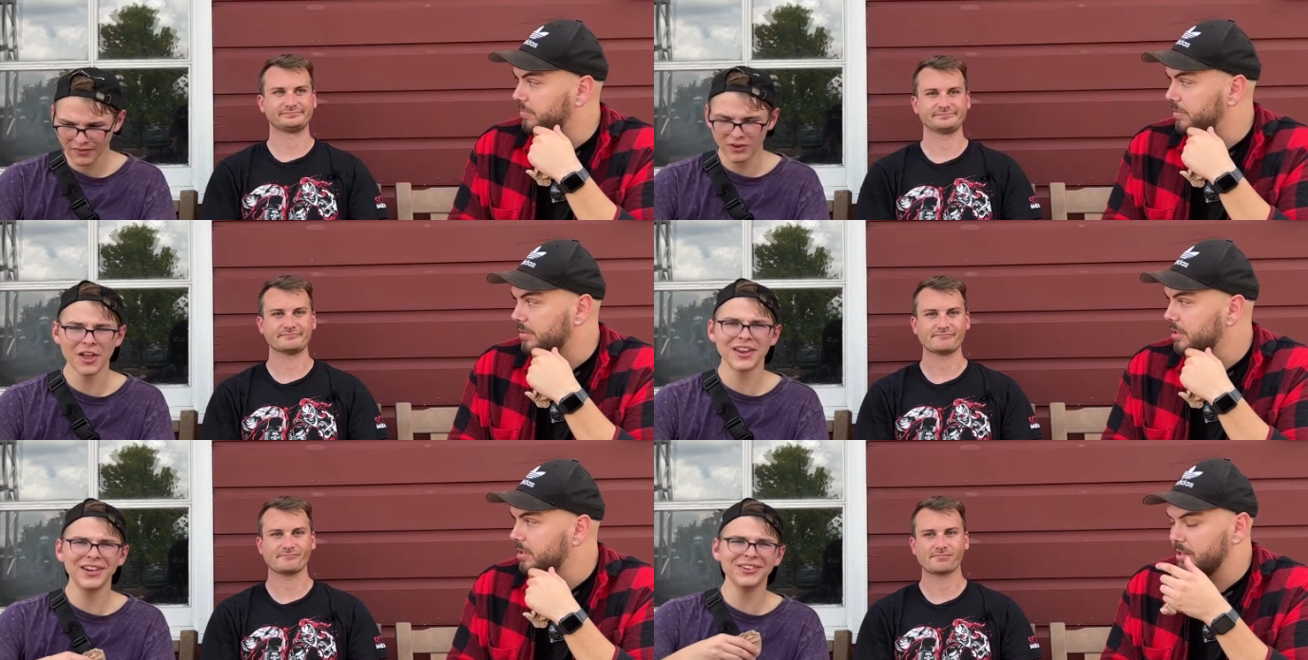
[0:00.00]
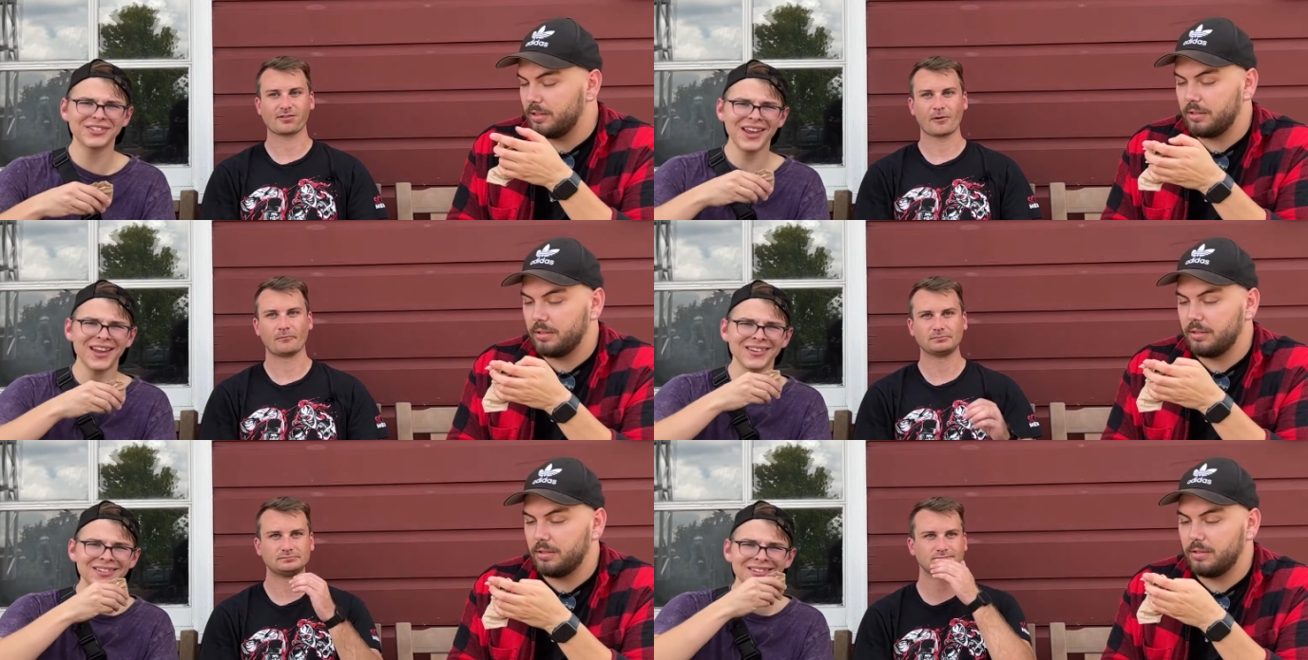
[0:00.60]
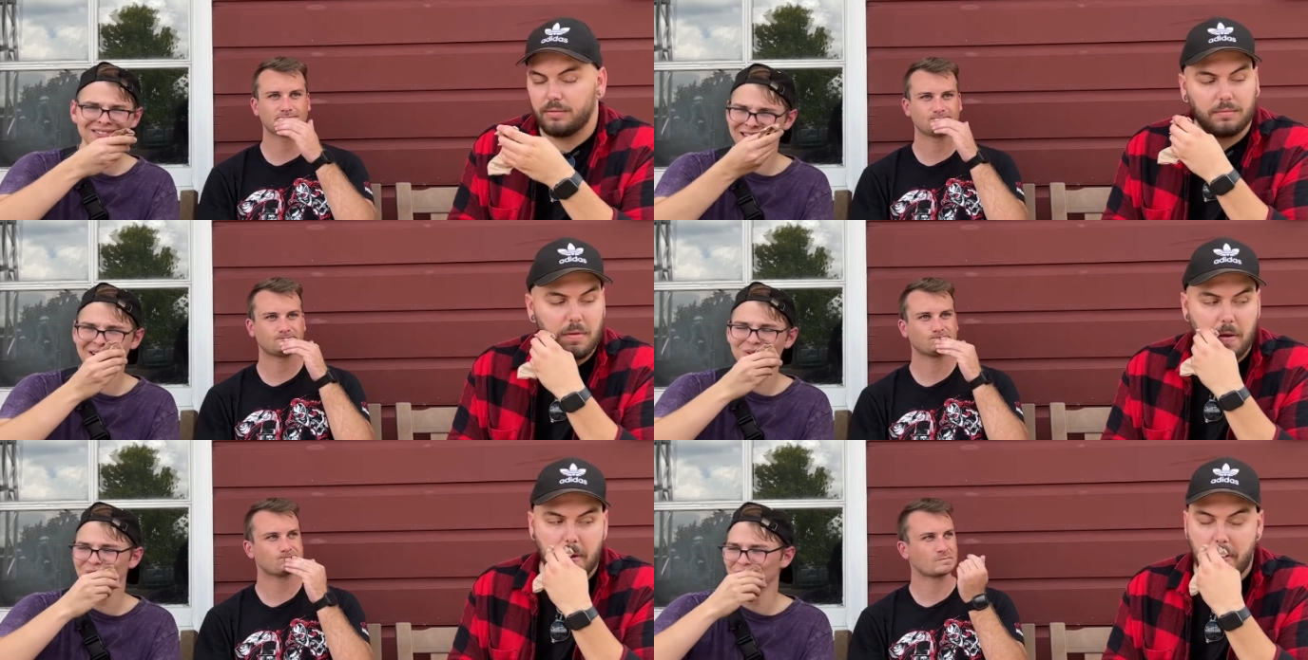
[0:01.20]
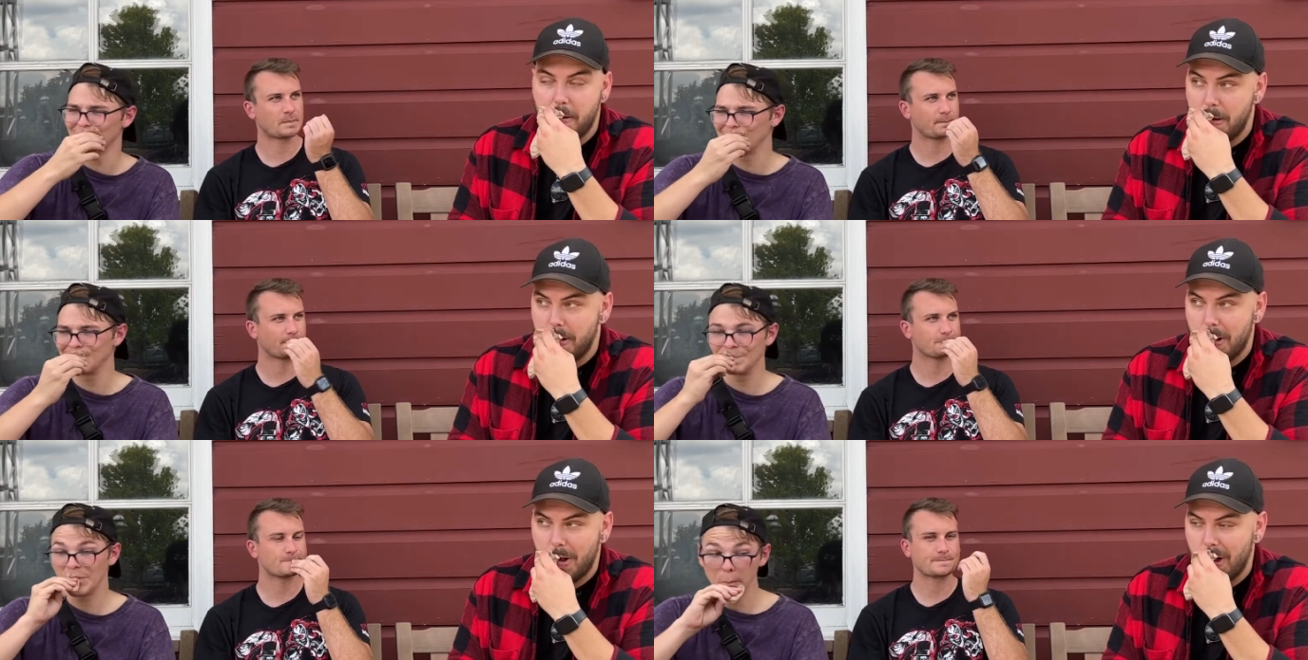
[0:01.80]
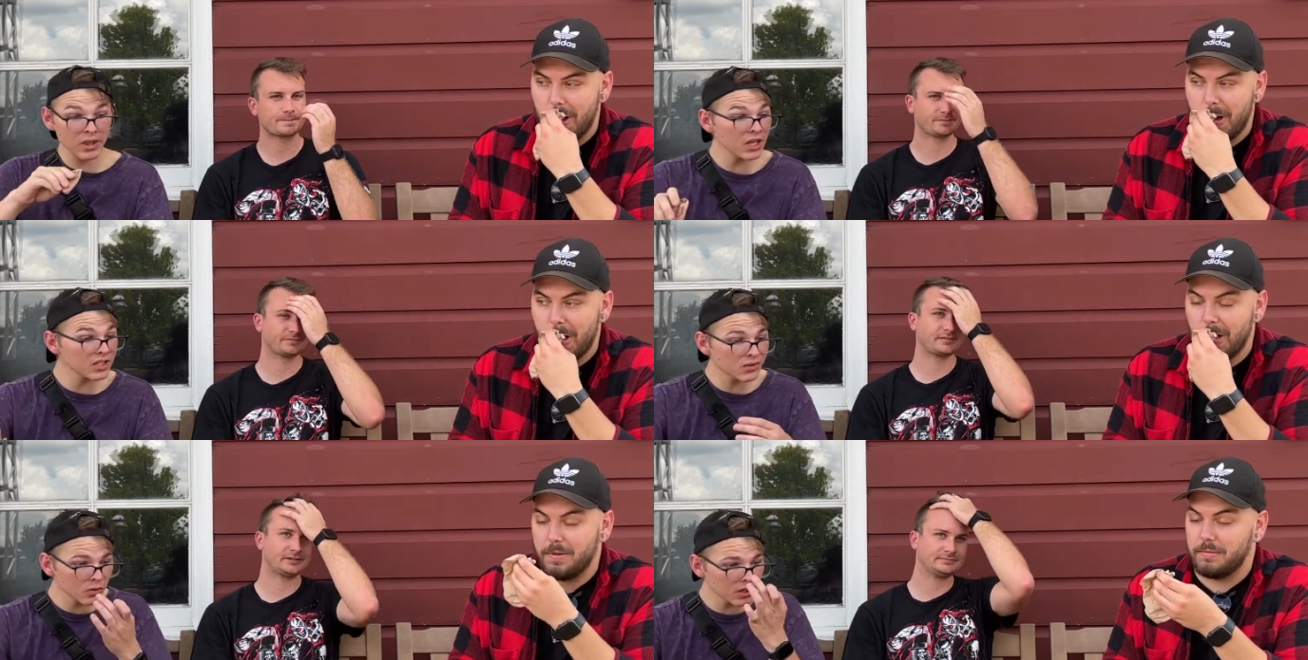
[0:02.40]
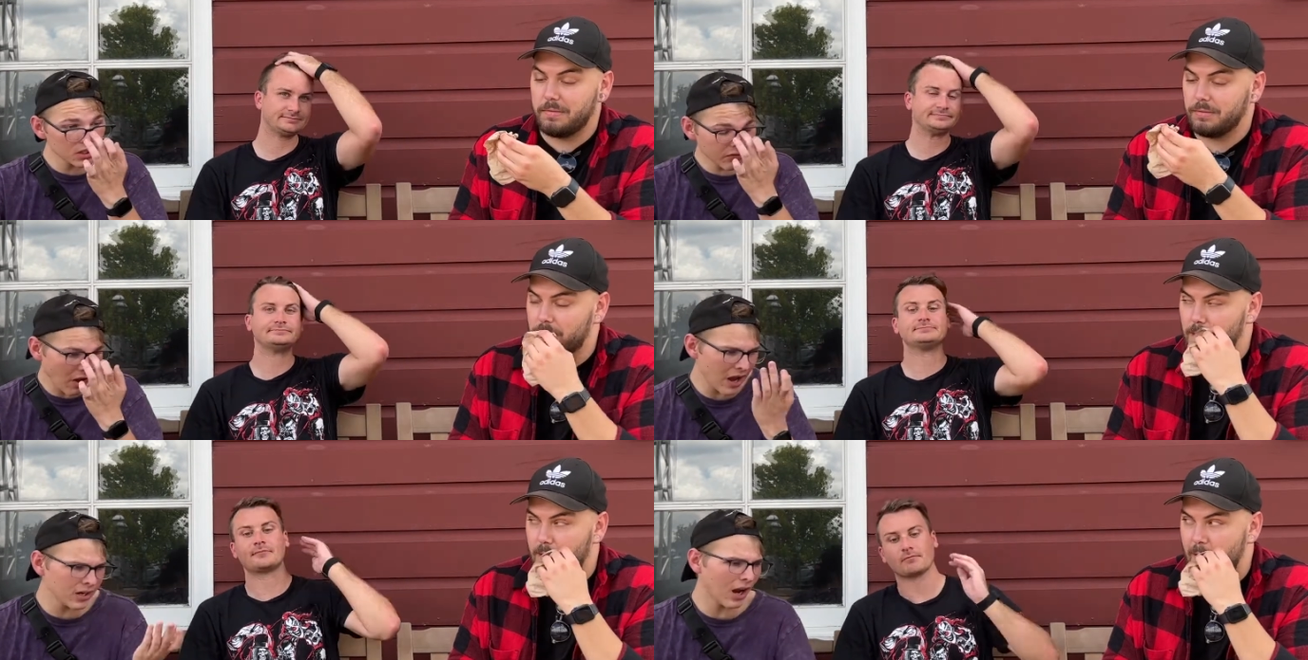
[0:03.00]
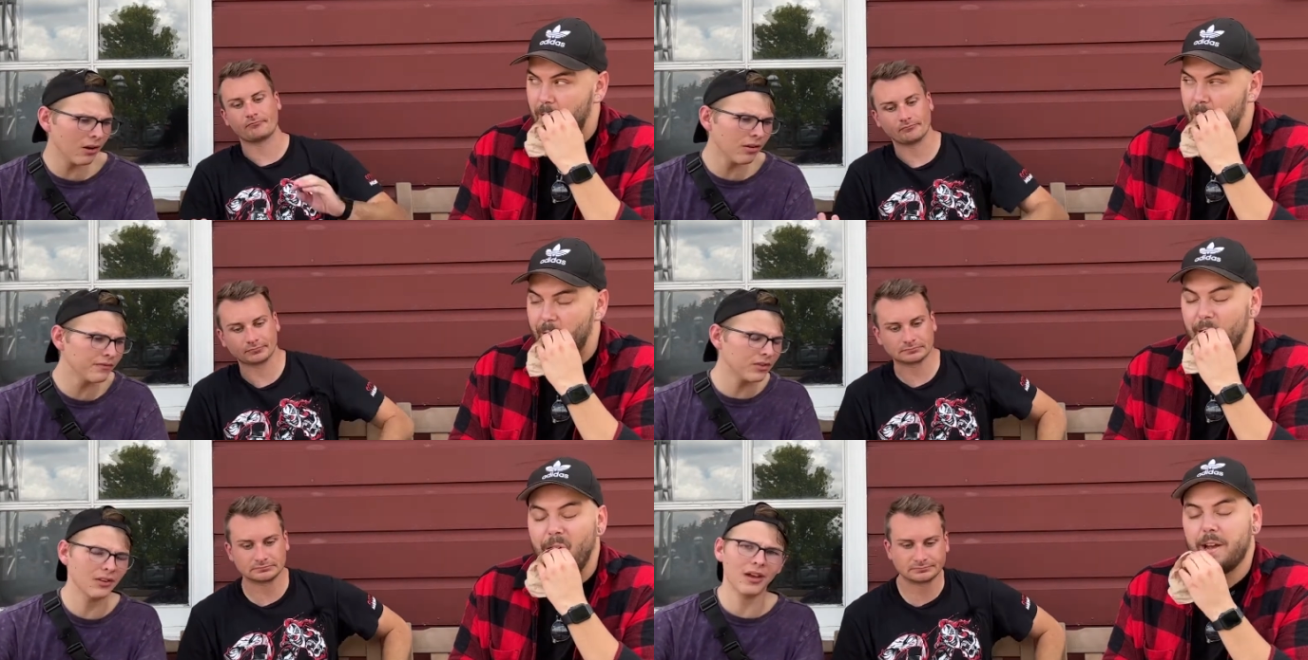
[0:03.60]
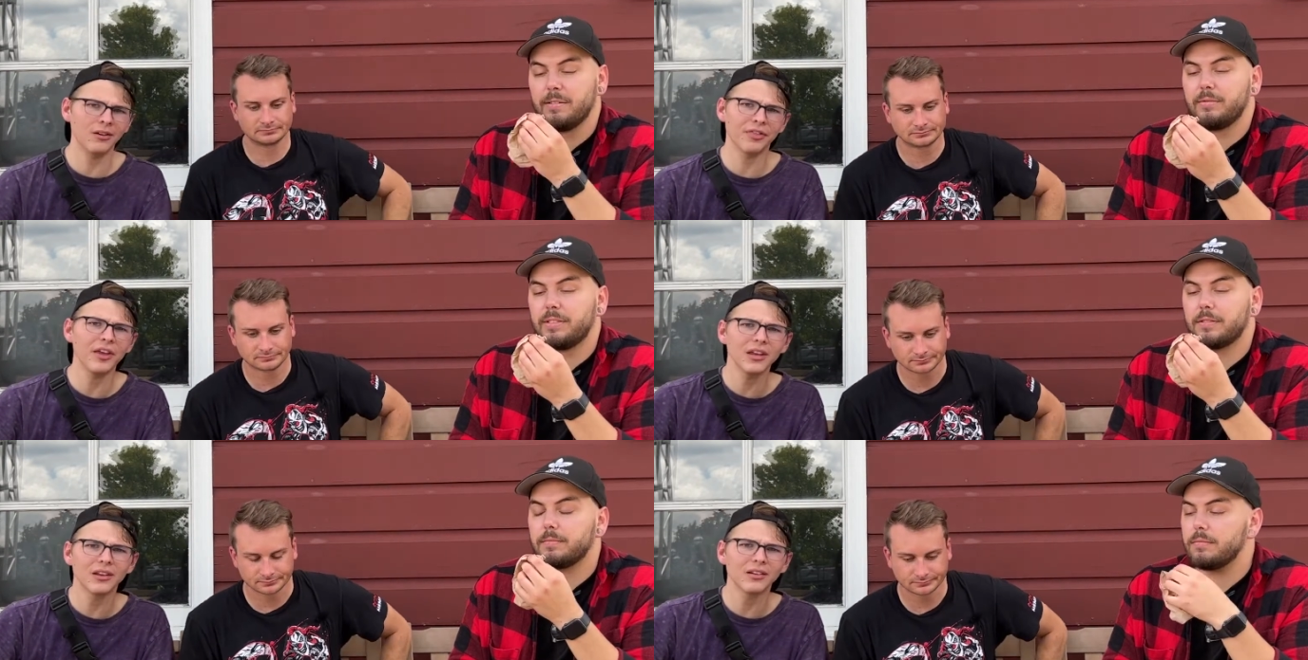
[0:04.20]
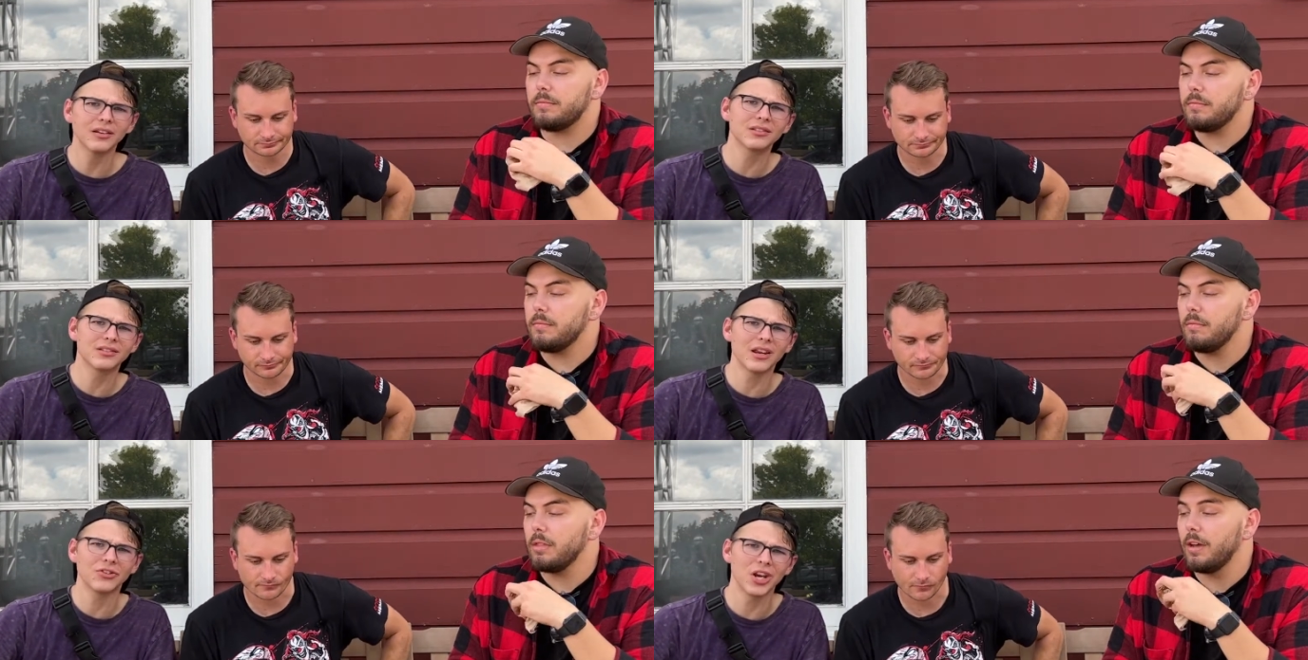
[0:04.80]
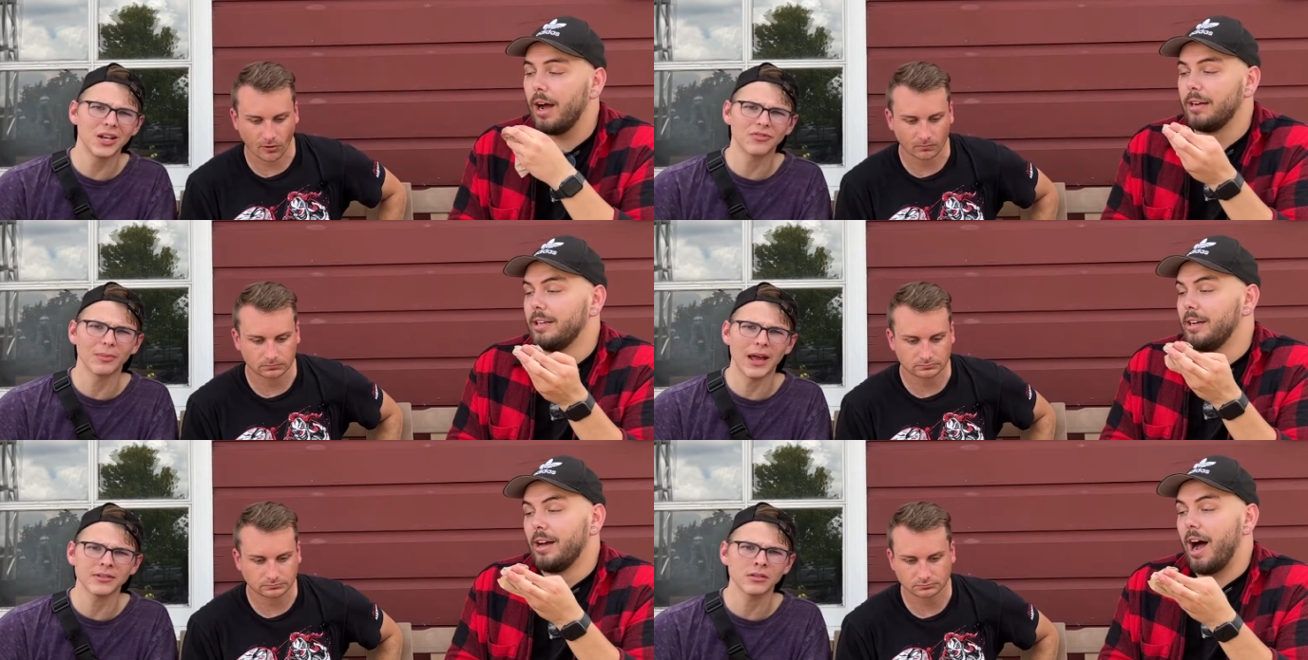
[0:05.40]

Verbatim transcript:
Speaker 1: If you like eating sand, that's what you do. But this, well, it's fine. I don't think it is a change from last